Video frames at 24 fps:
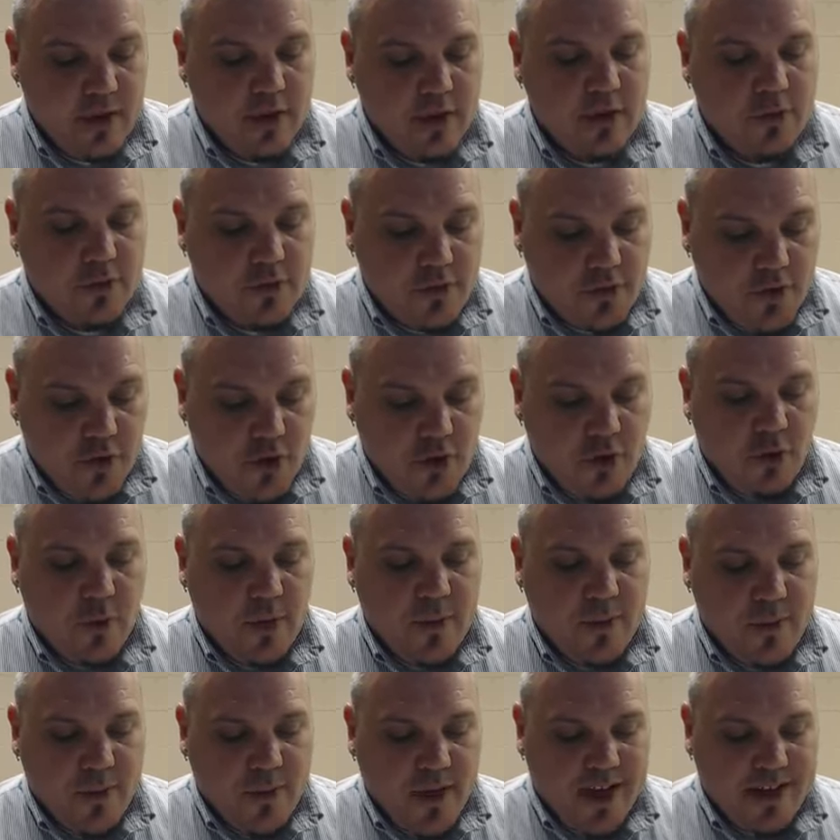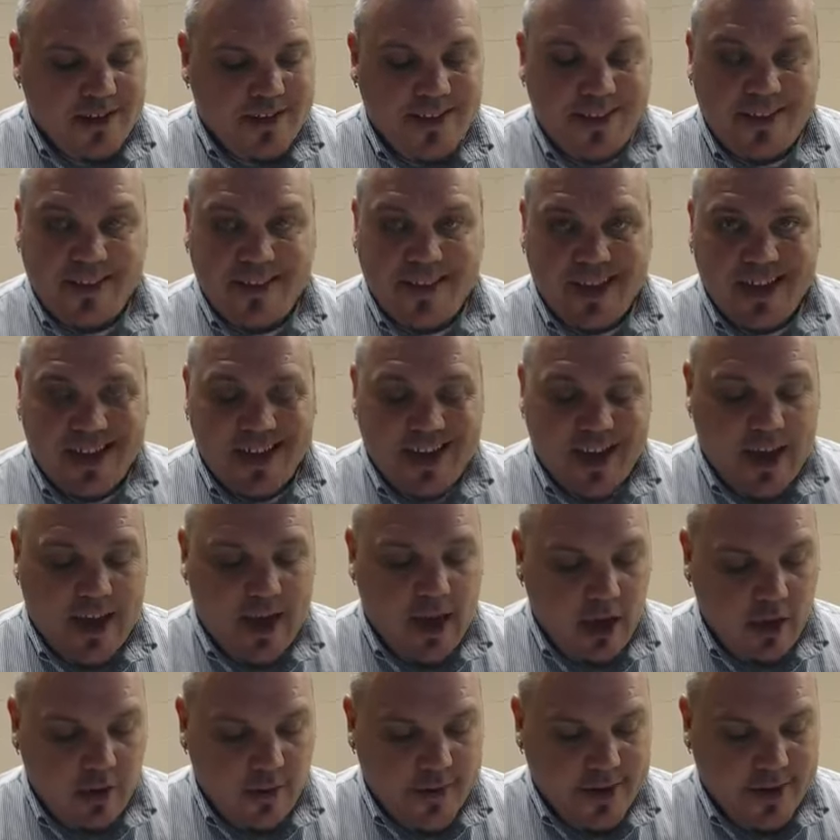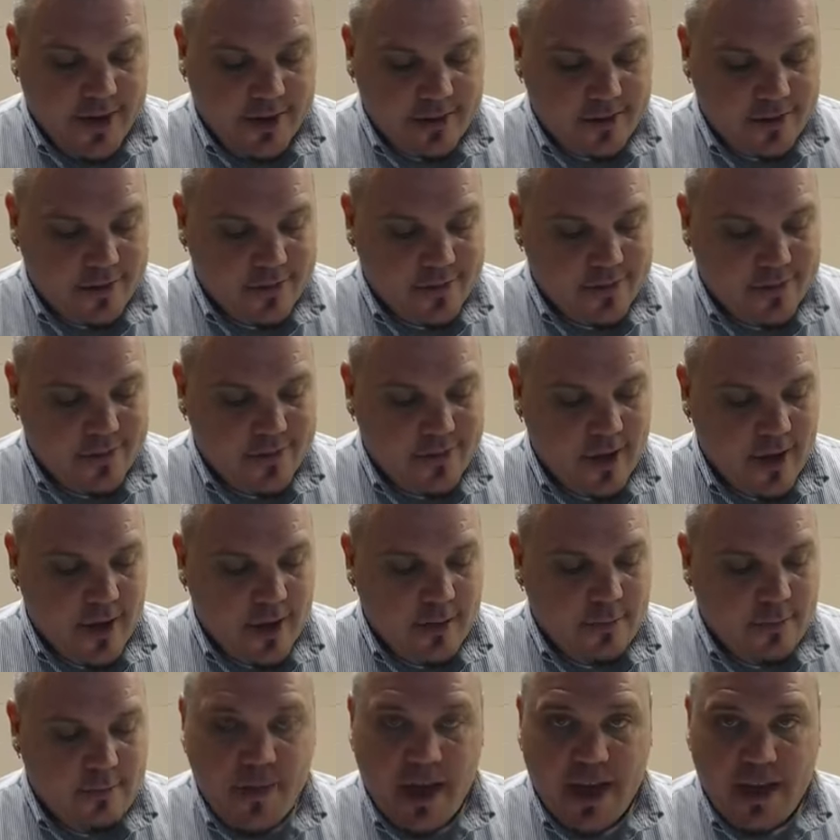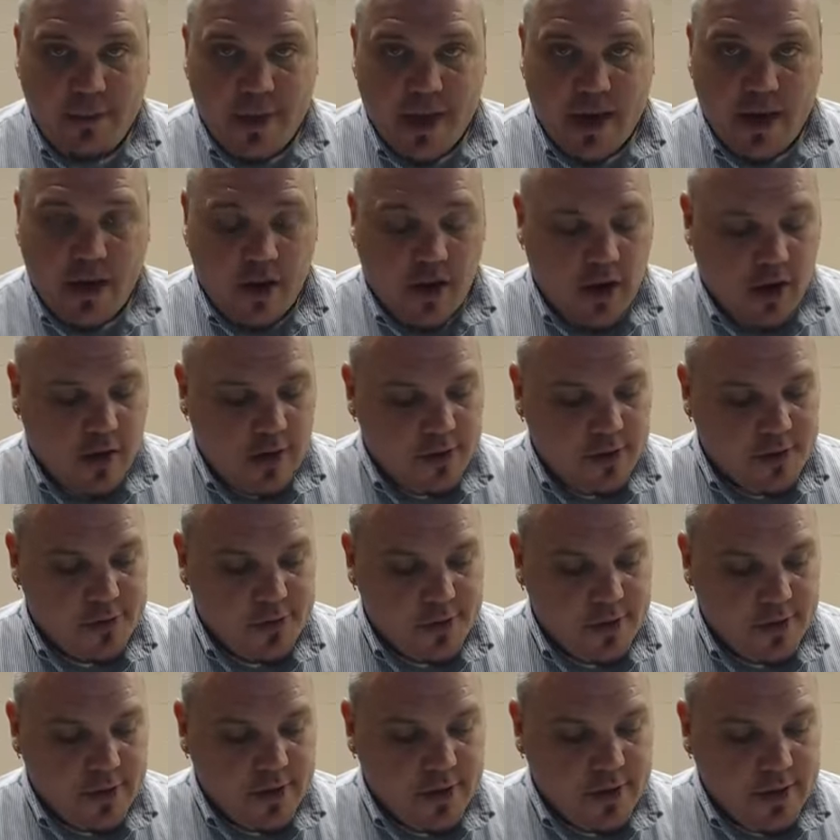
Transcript: the inheritance may be ours."